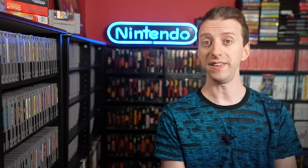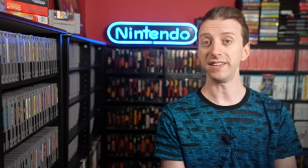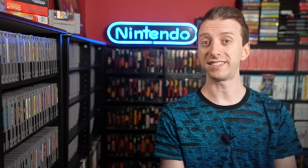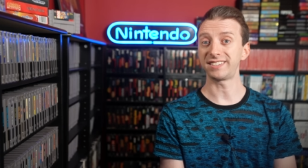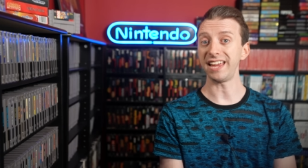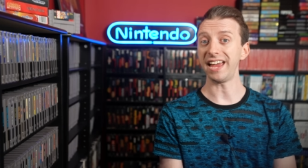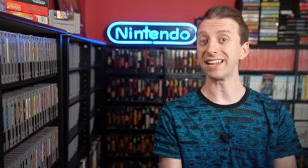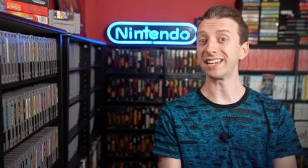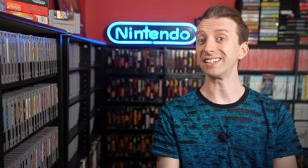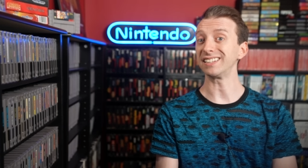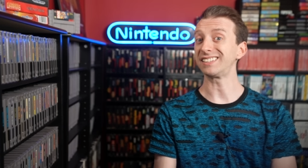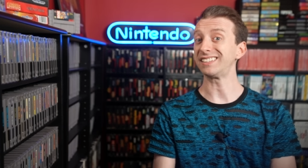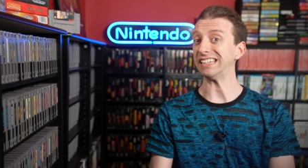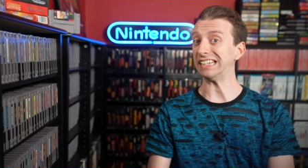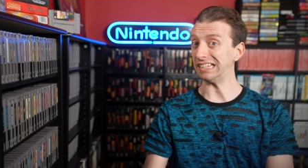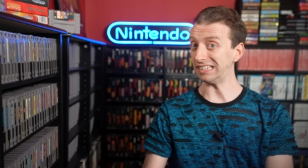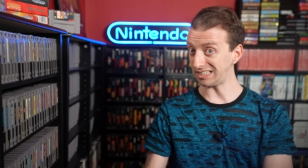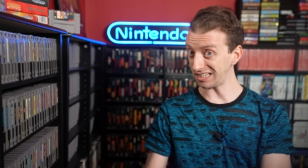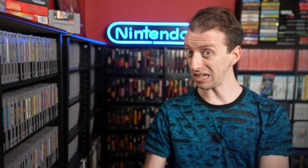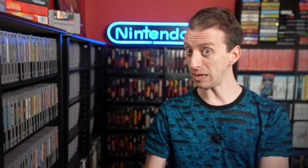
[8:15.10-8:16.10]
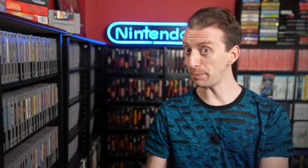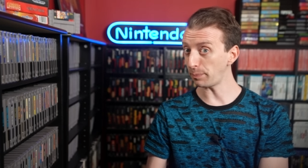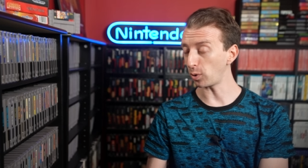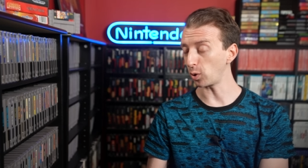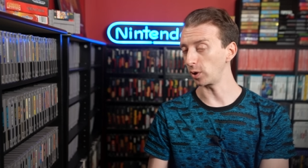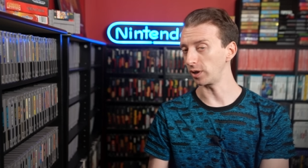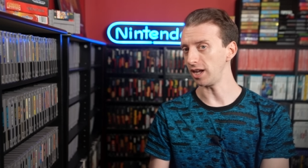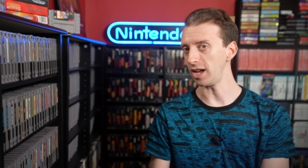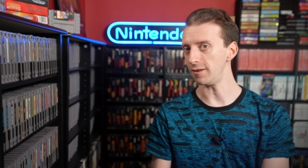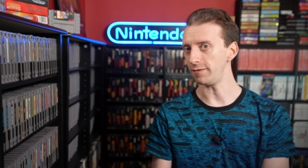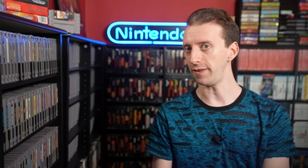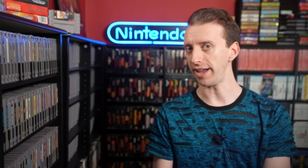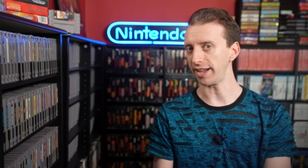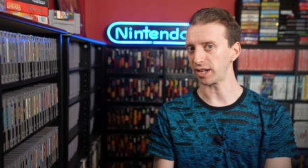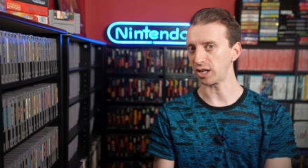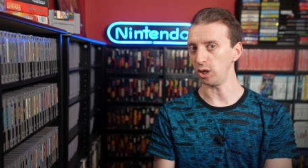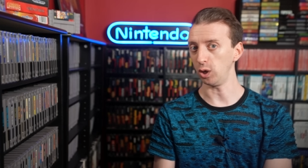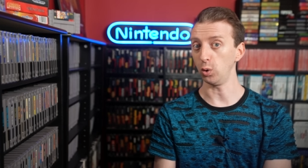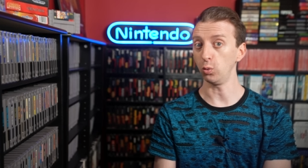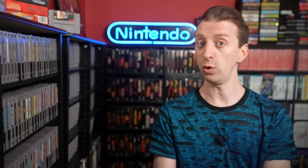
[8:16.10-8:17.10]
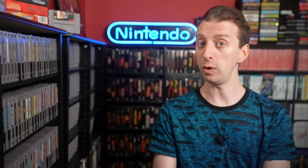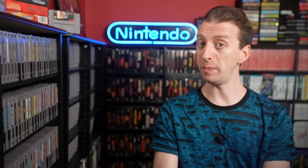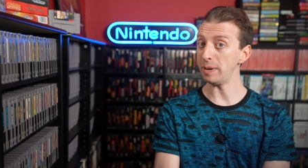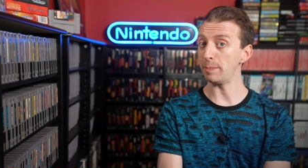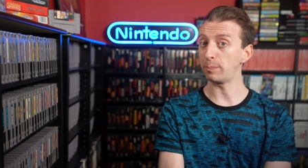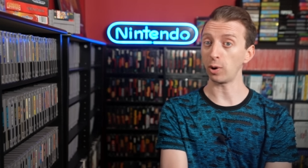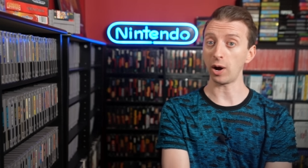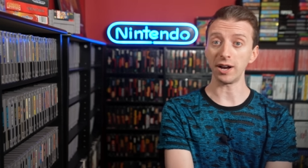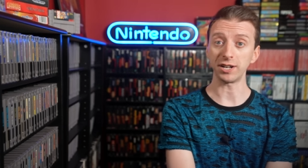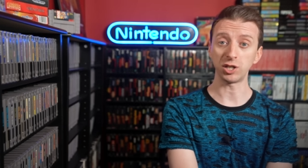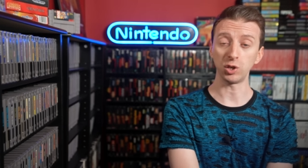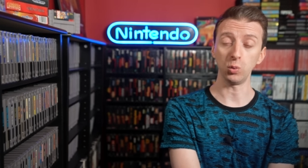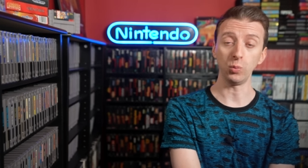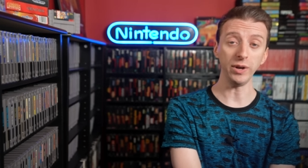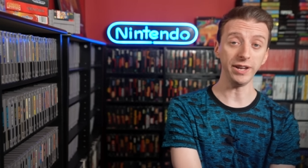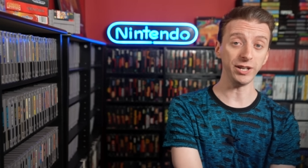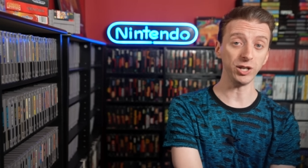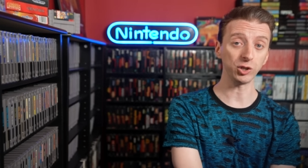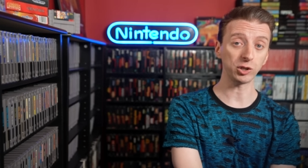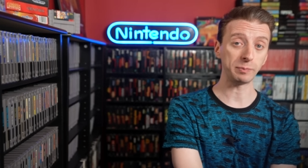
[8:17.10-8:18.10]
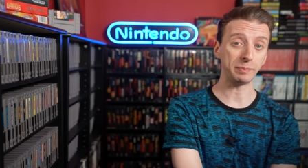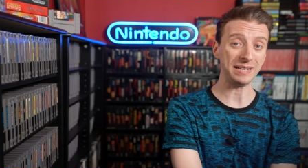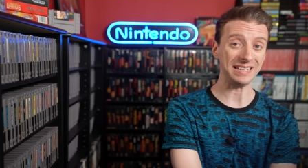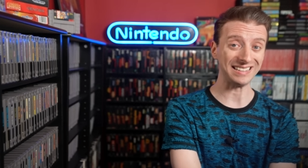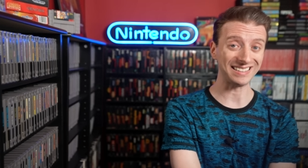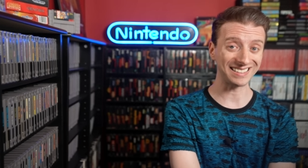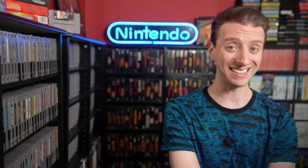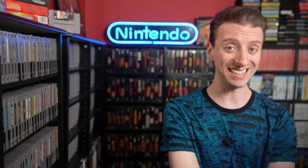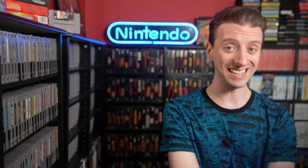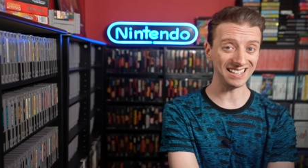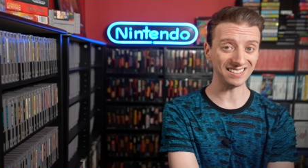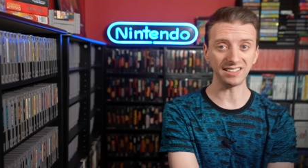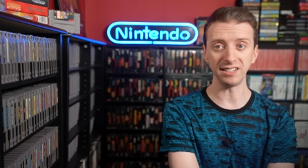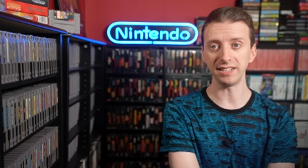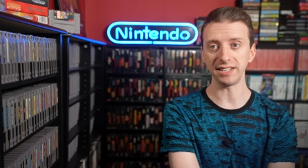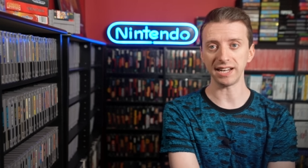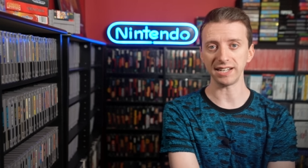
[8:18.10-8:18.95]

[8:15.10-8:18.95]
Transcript: The Sega CD port of Ecco would be brought to Windows PCs in